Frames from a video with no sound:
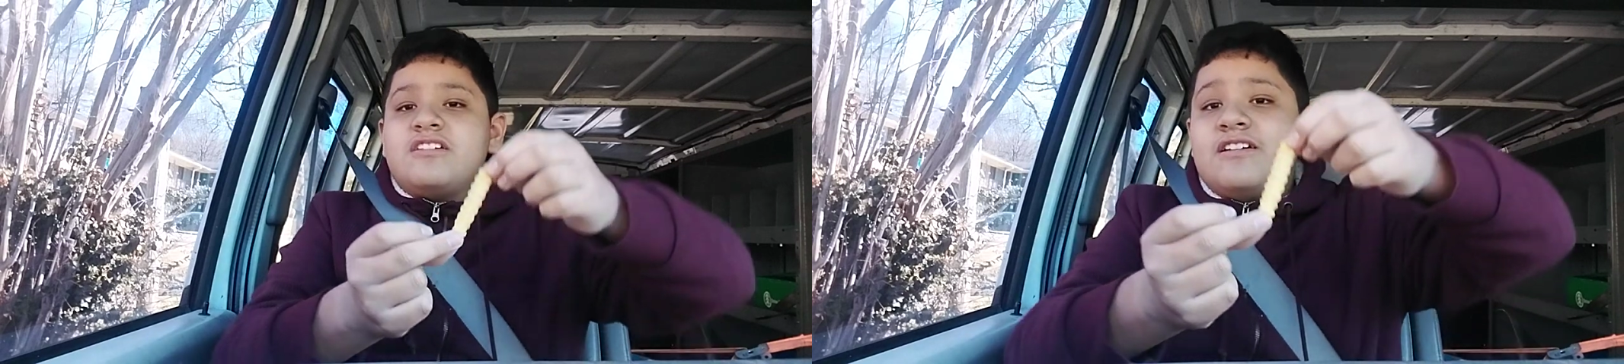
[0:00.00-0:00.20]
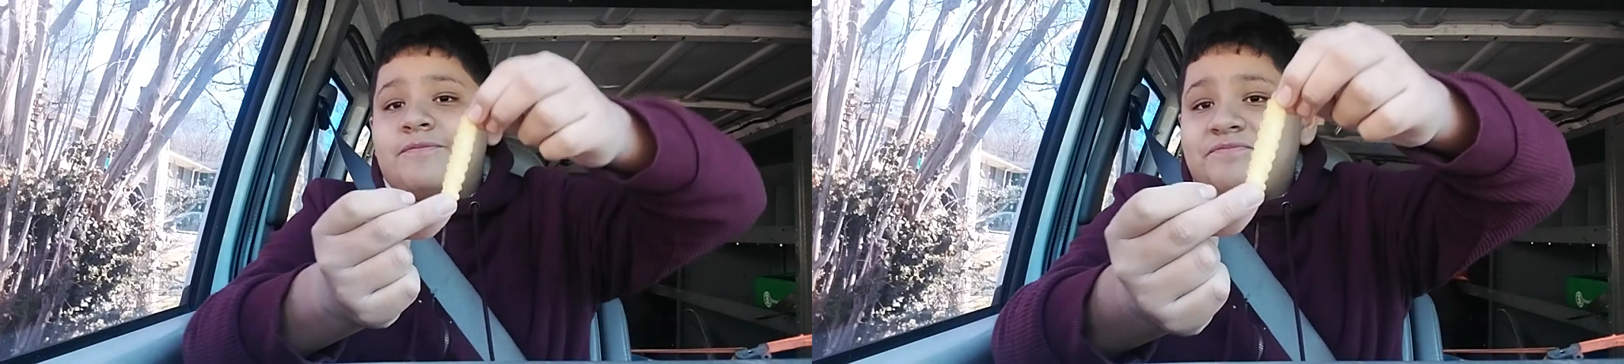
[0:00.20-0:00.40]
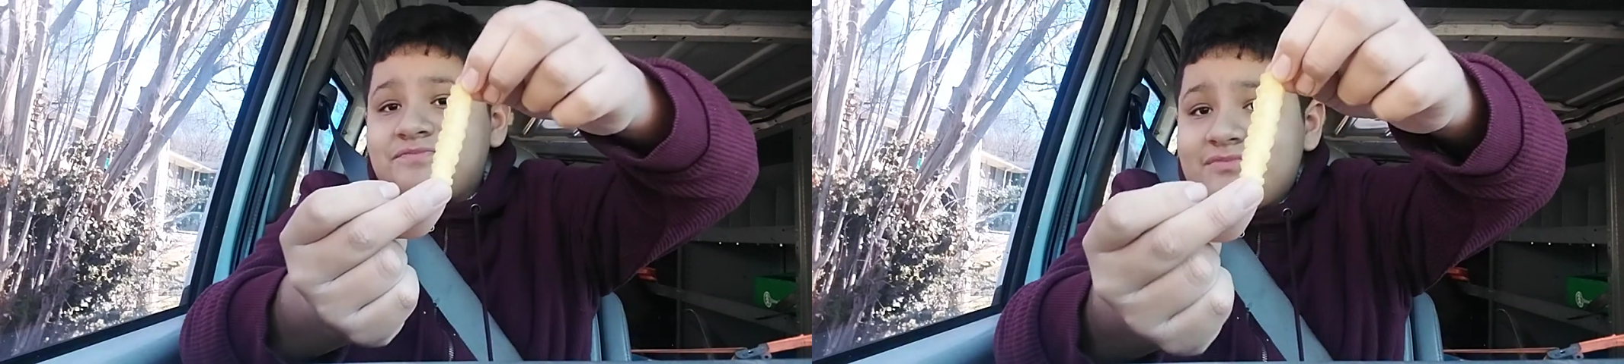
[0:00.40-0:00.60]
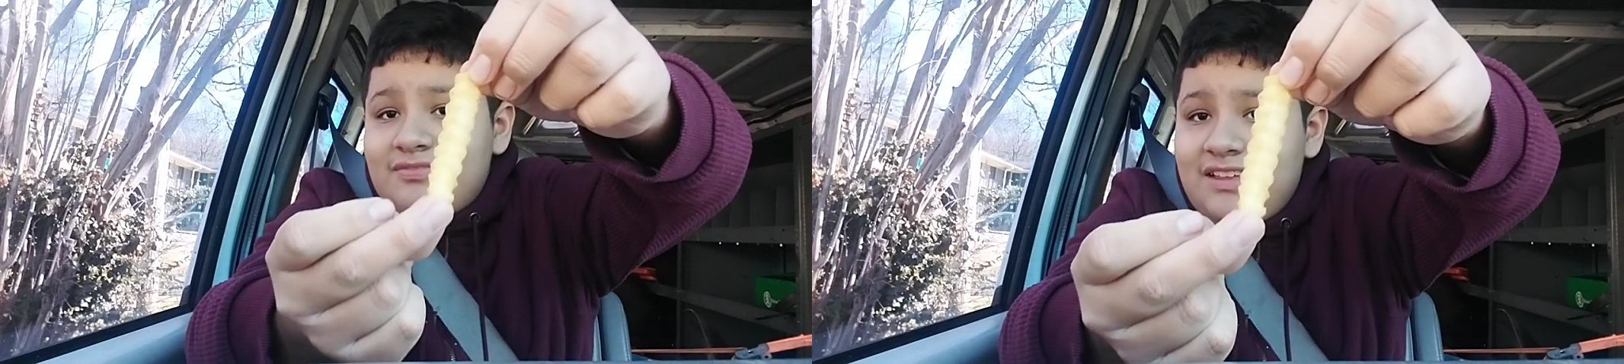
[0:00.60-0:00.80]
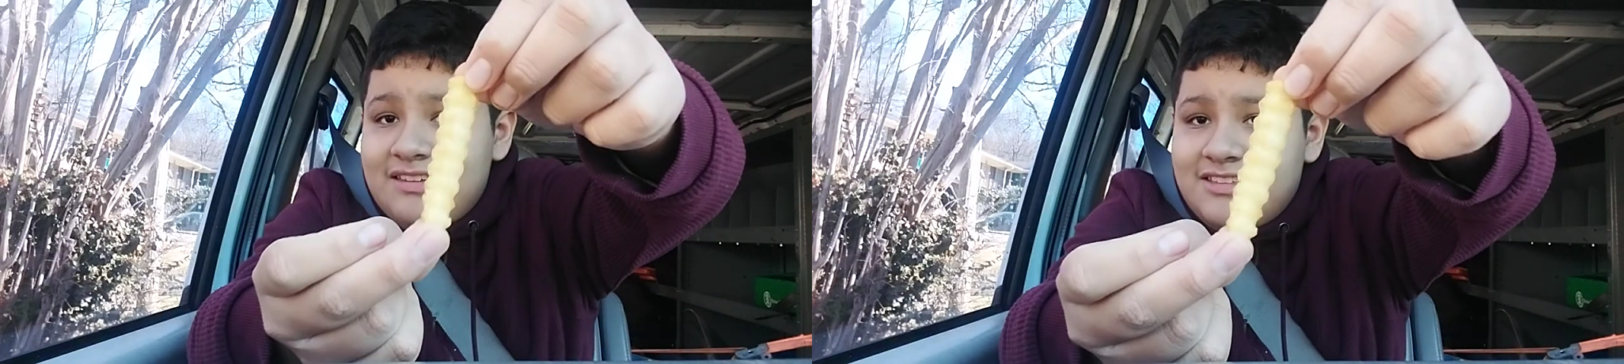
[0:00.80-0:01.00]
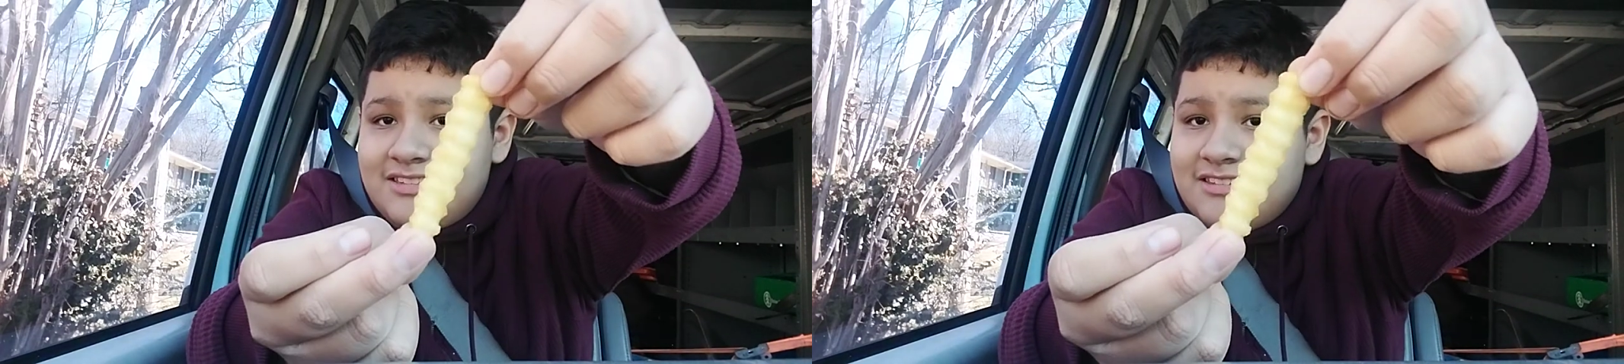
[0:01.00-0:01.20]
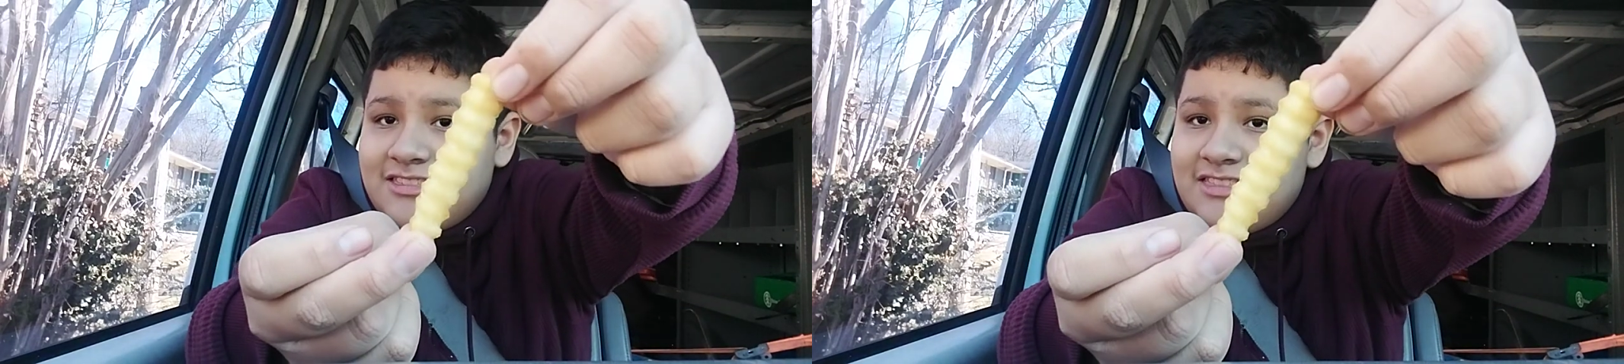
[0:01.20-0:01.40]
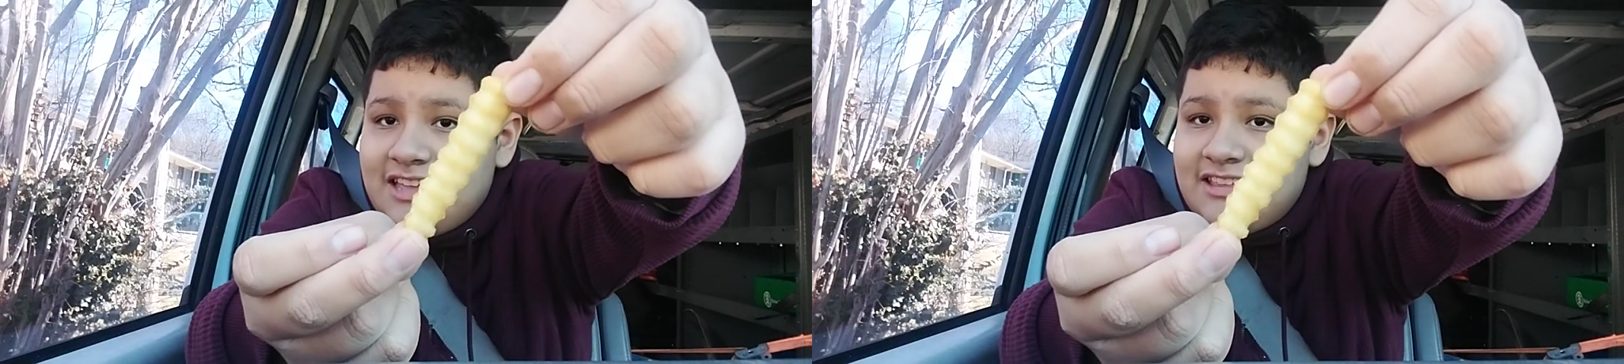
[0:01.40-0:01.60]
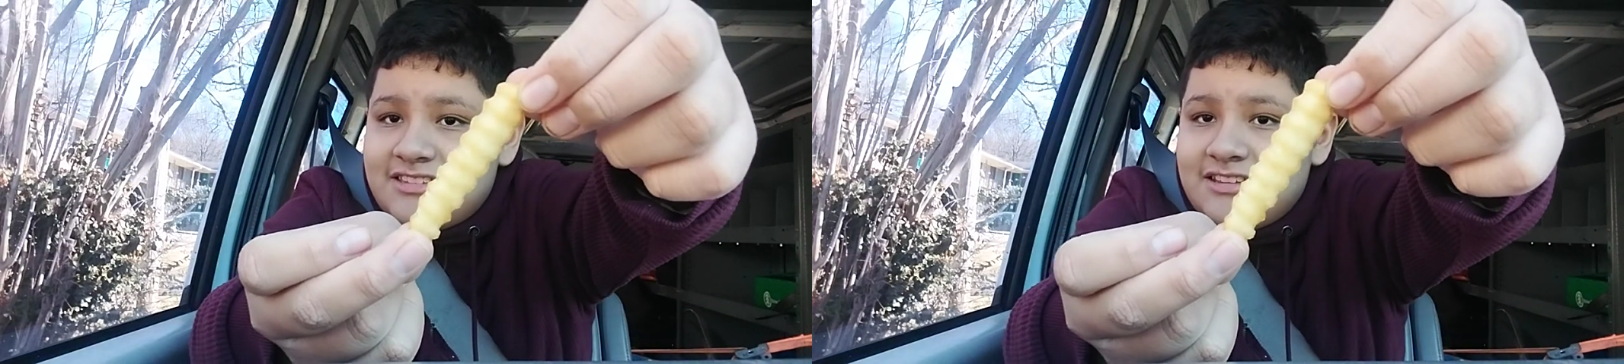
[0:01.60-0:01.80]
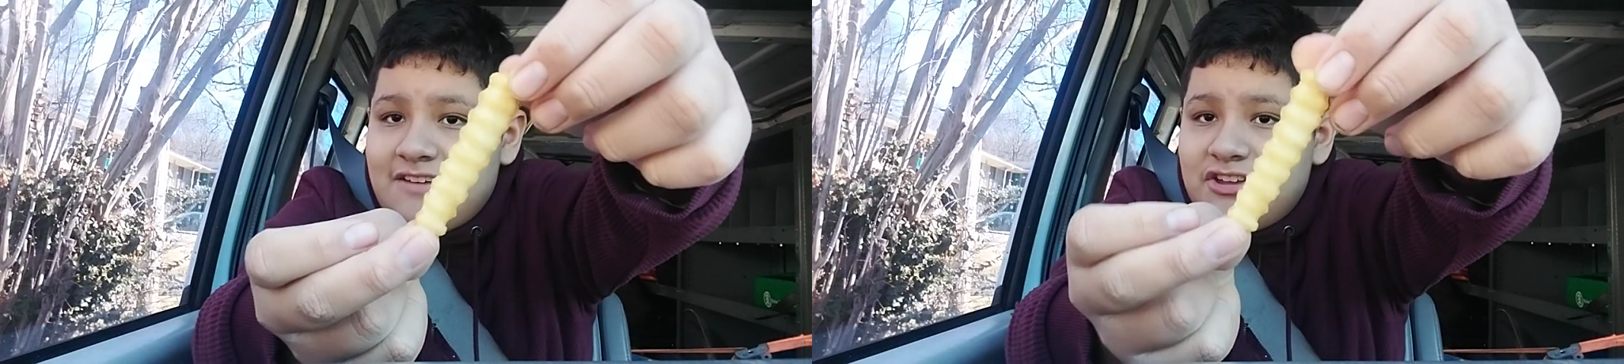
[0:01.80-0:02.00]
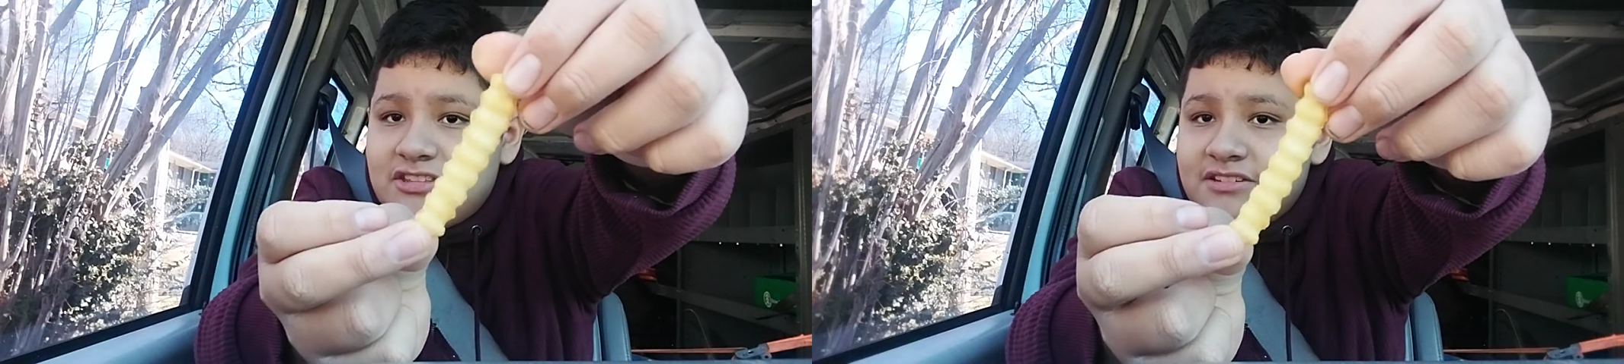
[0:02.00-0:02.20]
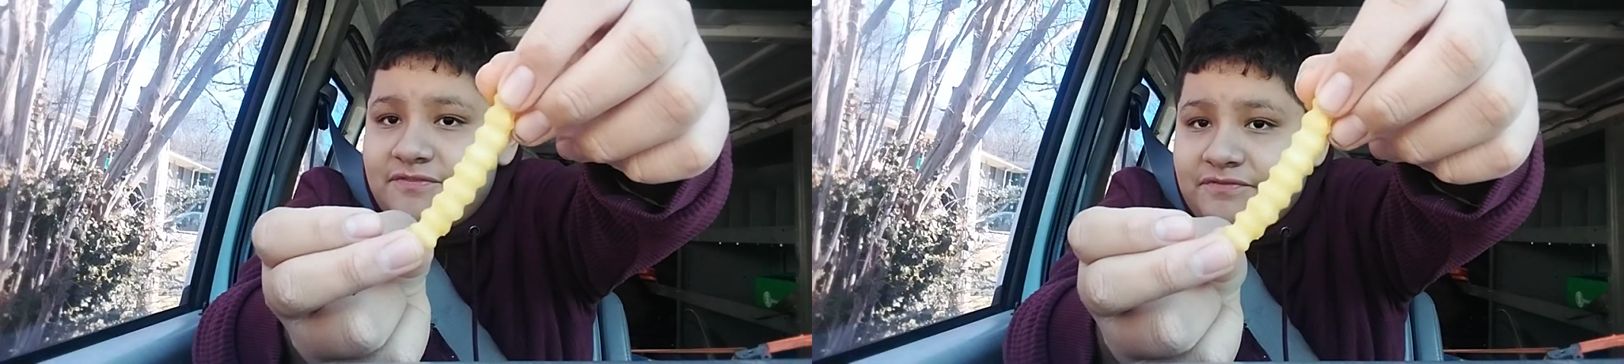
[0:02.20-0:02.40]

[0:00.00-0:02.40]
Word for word: The this is the thickness of it.